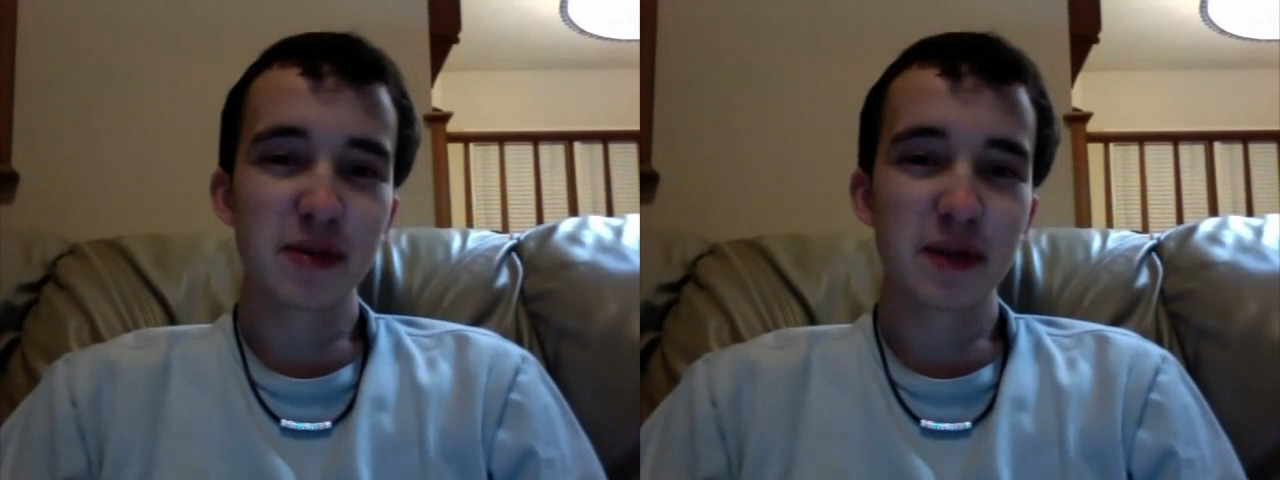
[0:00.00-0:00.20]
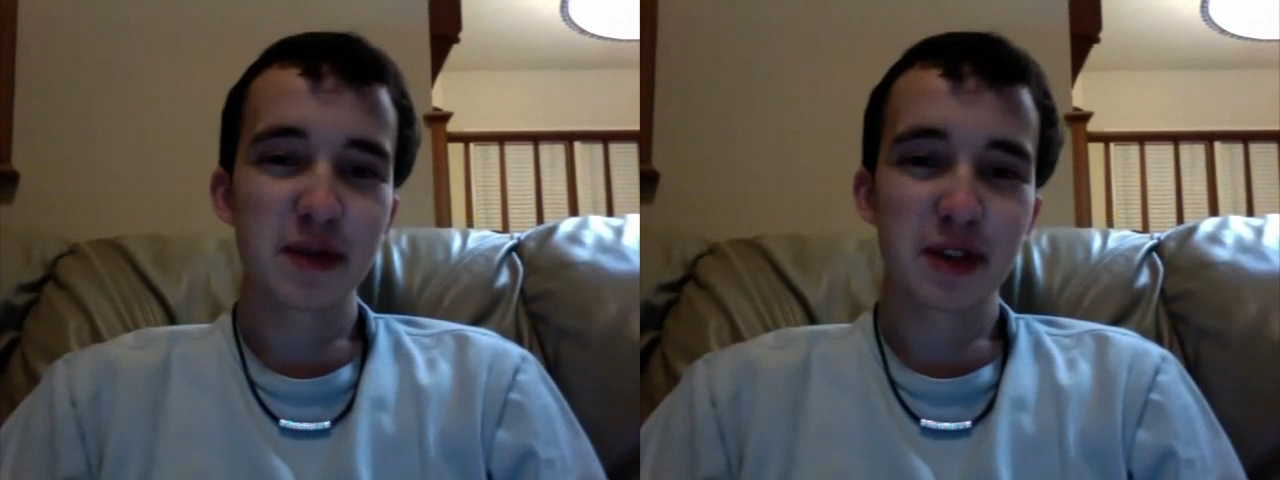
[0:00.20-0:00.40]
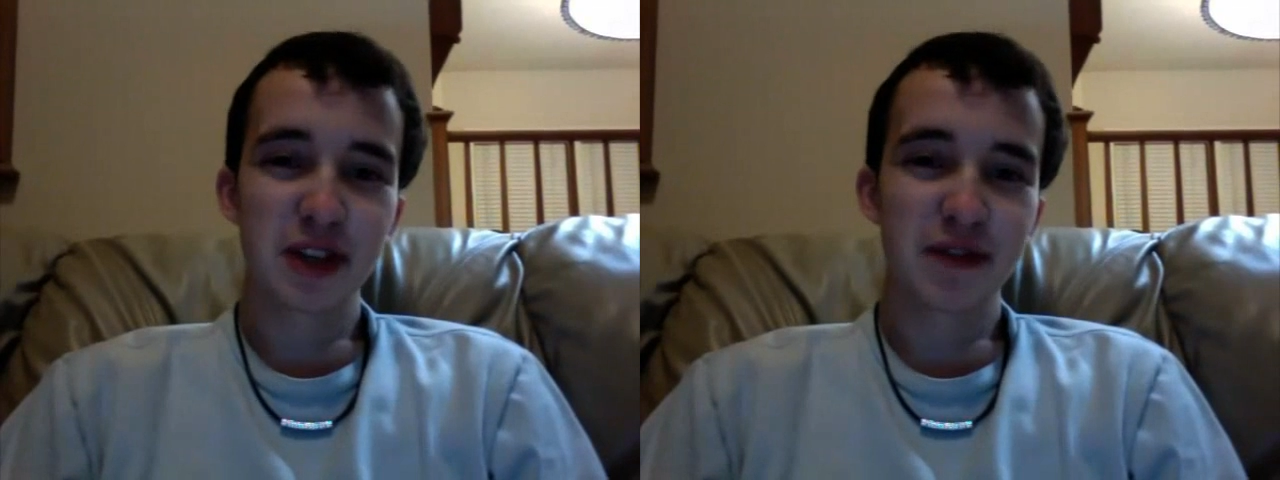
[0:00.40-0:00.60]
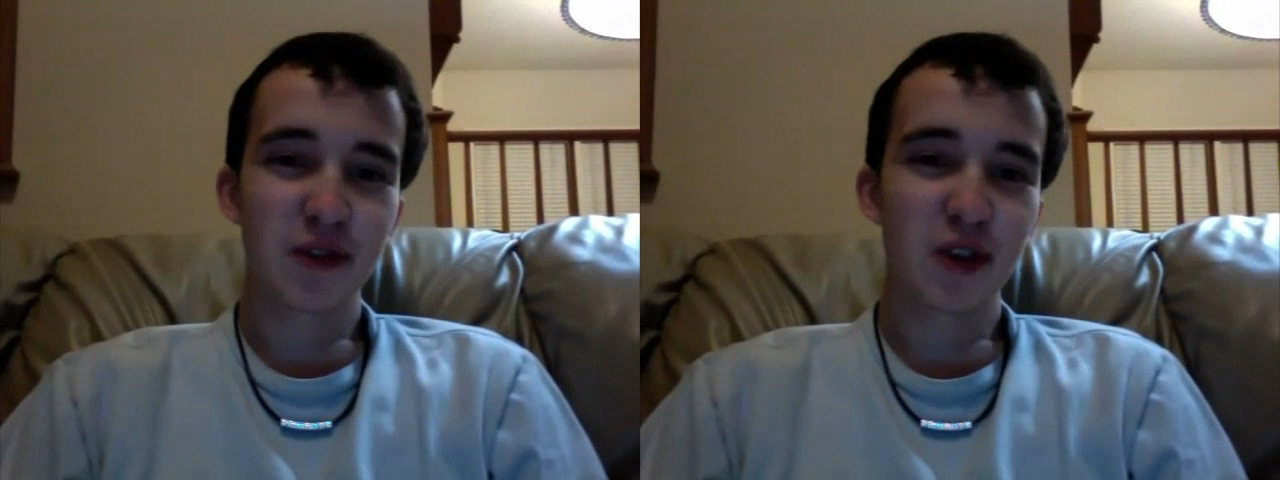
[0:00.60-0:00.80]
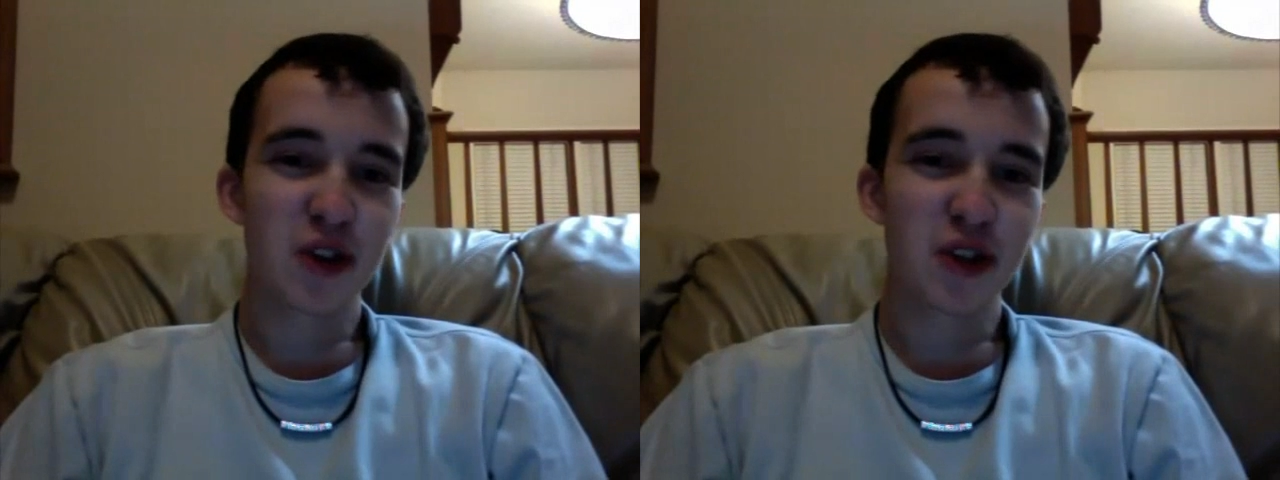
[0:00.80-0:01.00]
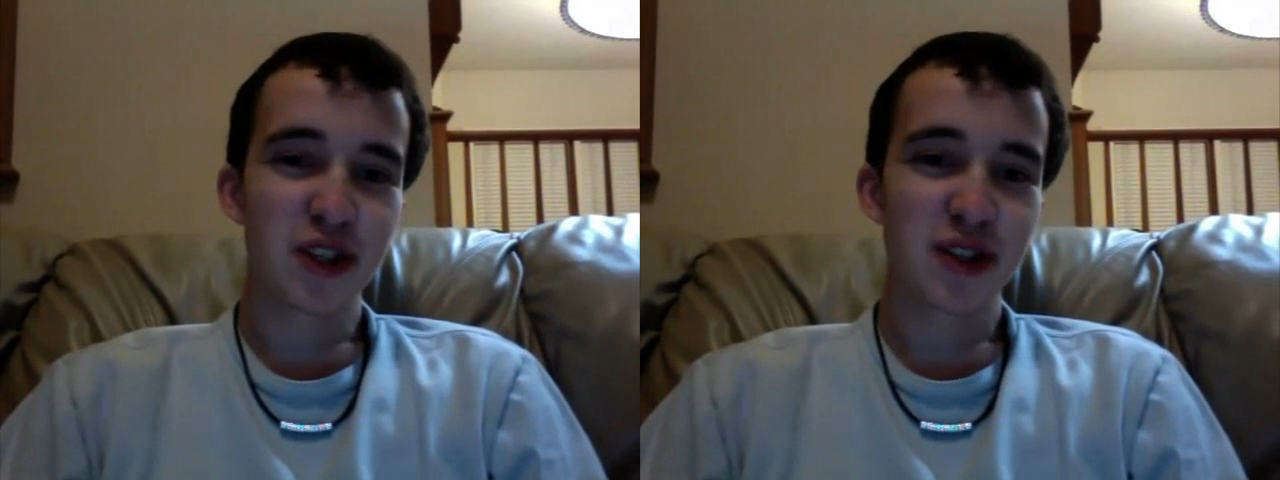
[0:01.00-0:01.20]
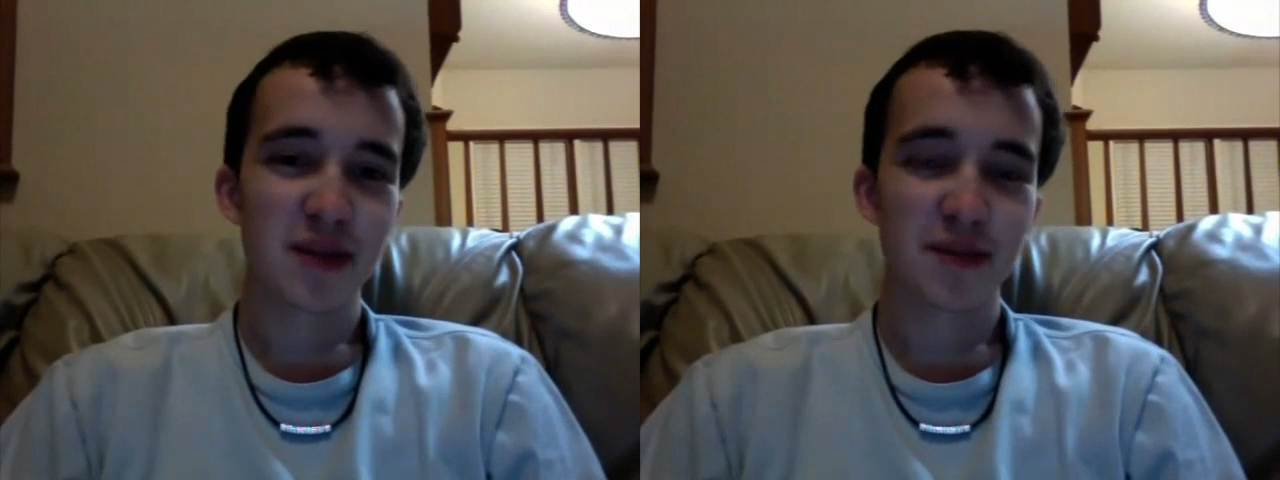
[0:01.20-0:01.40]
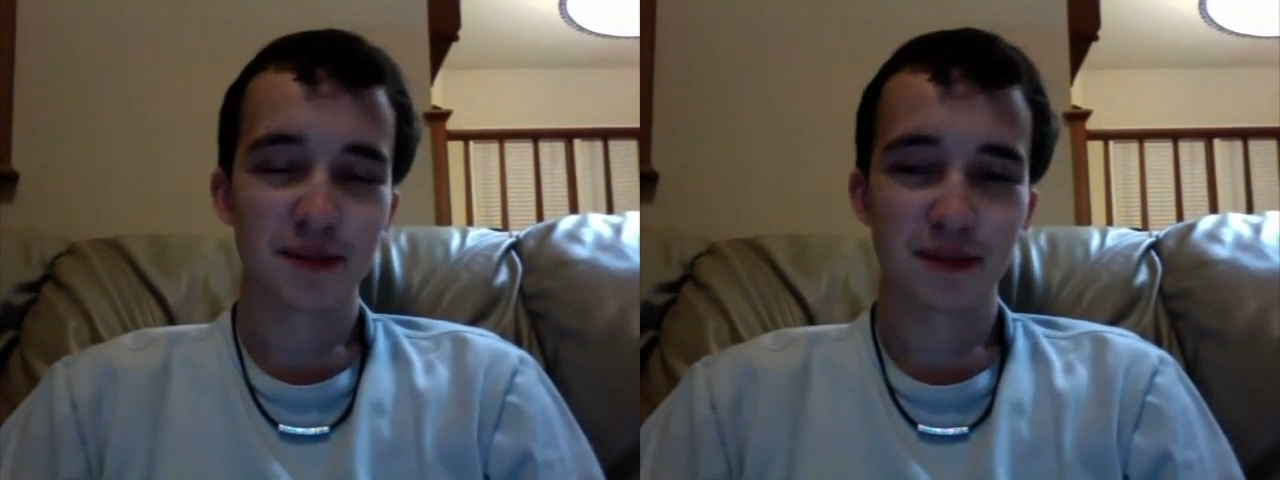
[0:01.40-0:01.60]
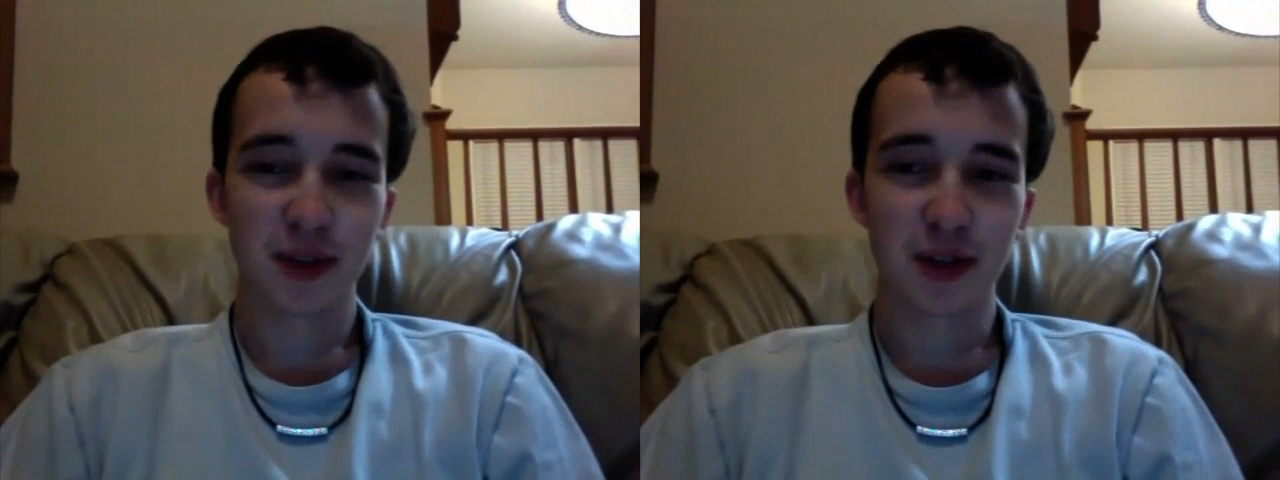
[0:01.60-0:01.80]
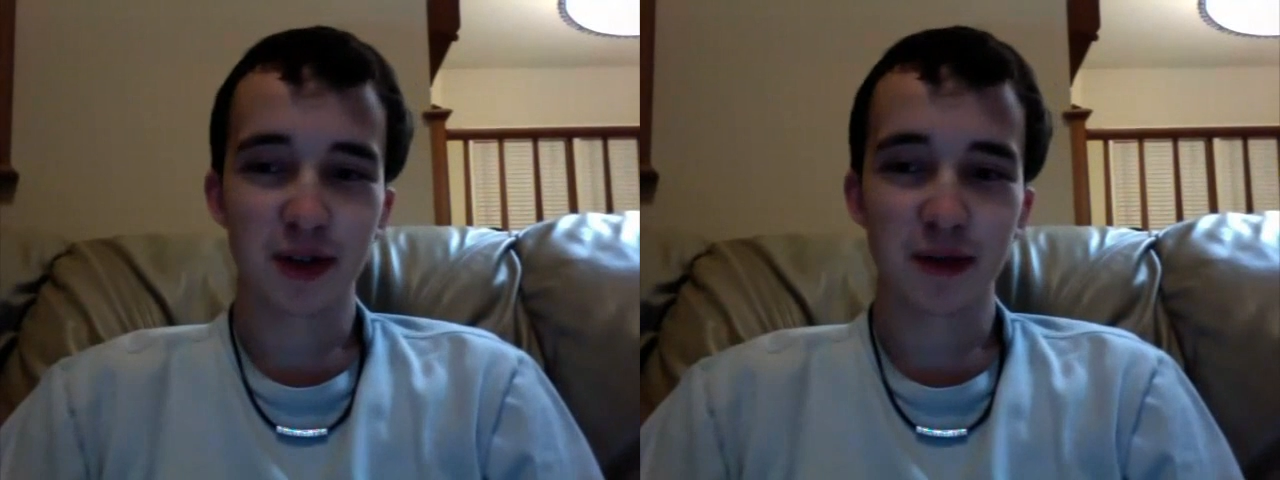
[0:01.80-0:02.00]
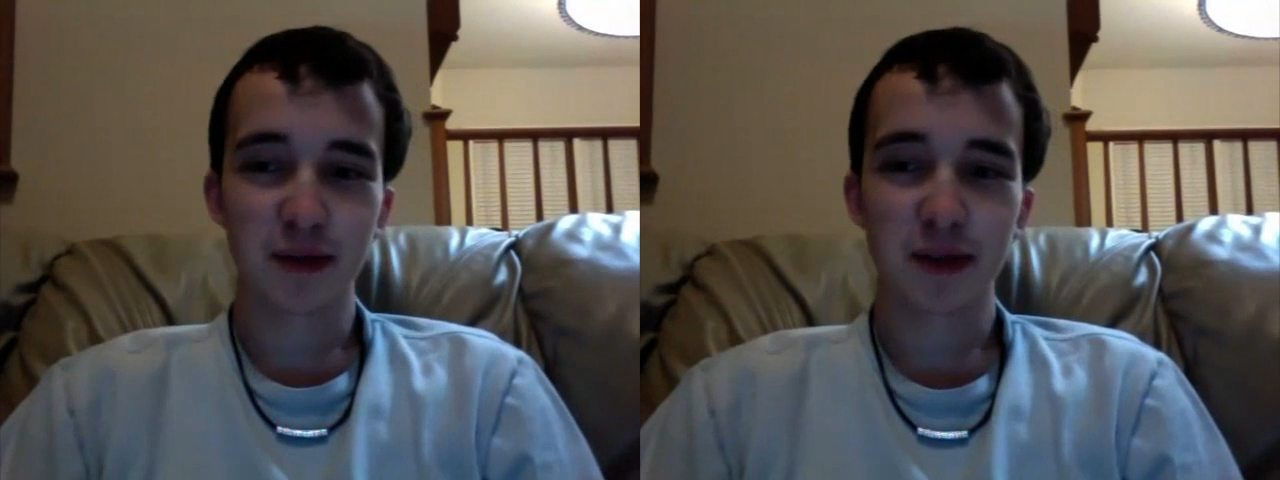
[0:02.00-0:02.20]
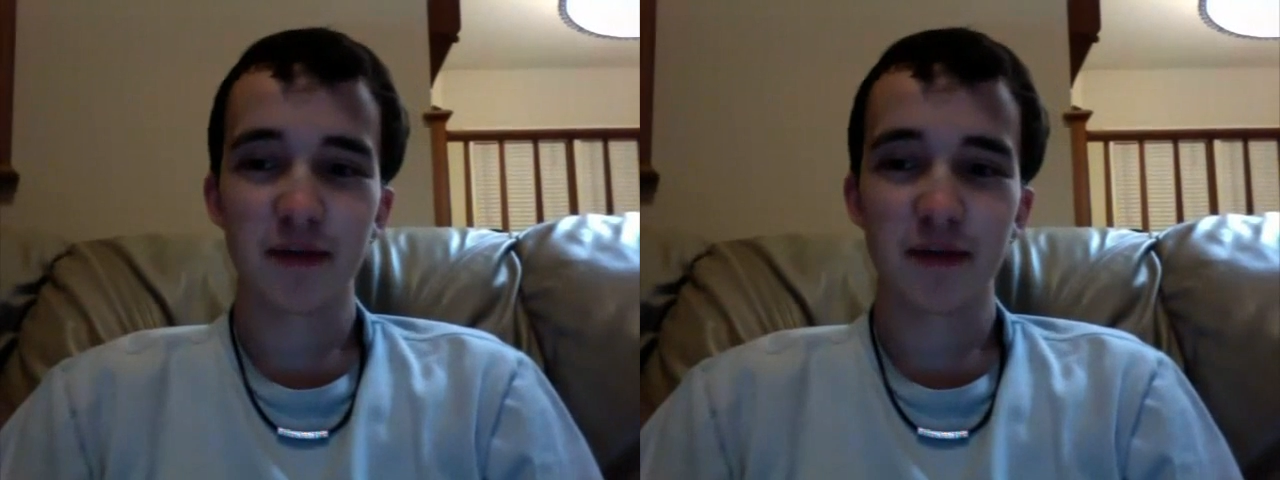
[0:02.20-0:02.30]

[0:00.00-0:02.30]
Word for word: pretty much like the largest um,